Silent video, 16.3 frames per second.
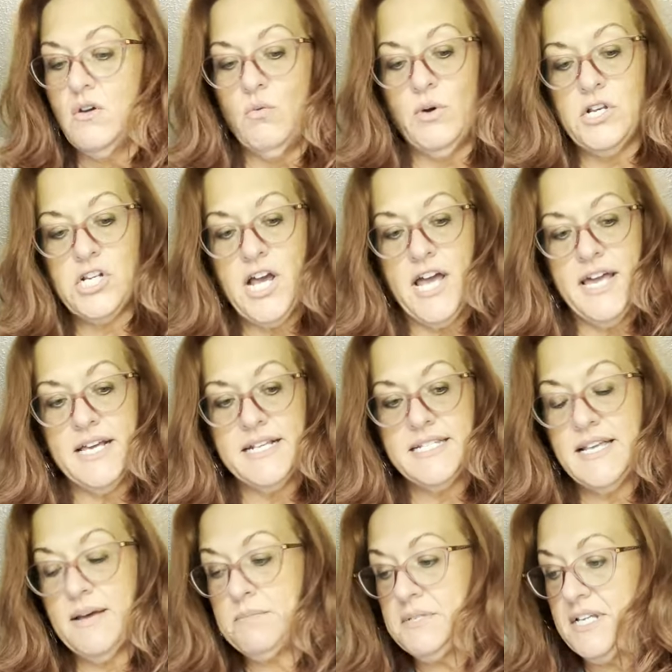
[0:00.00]
which I
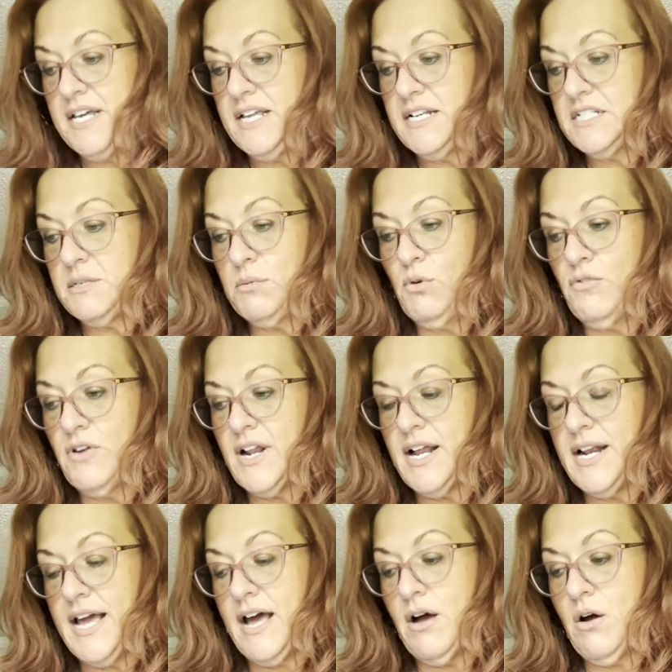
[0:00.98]
accepted to move it
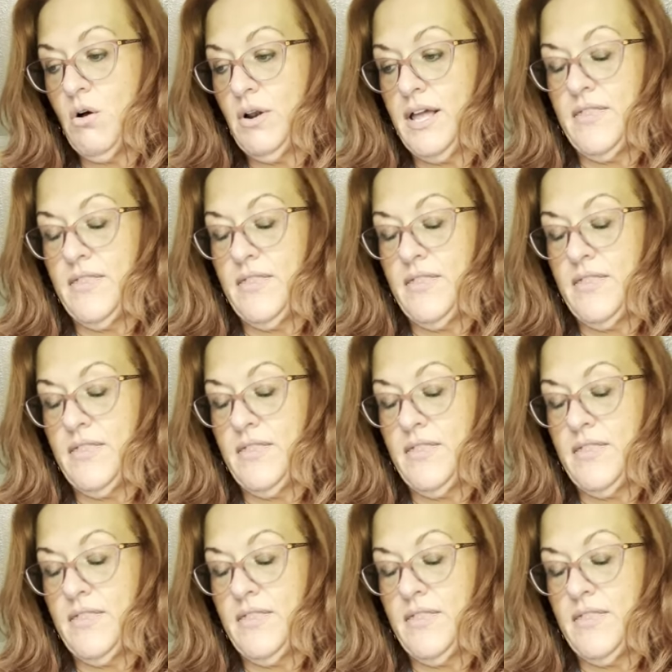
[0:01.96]
on out